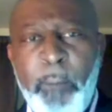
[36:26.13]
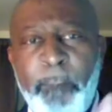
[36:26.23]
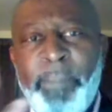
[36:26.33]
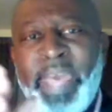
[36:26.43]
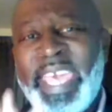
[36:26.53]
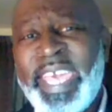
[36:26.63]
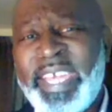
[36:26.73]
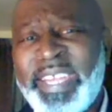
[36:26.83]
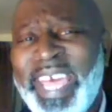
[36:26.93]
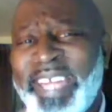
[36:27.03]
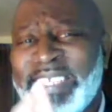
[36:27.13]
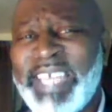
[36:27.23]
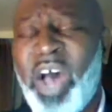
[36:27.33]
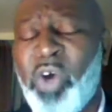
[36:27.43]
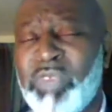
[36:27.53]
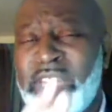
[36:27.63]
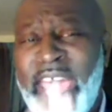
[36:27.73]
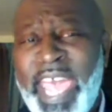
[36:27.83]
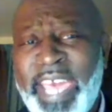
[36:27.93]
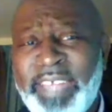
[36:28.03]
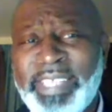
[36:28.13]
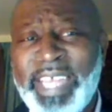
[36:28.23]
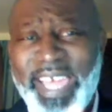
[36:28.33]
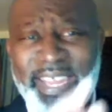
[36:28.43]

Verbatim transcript: Men that talk nasty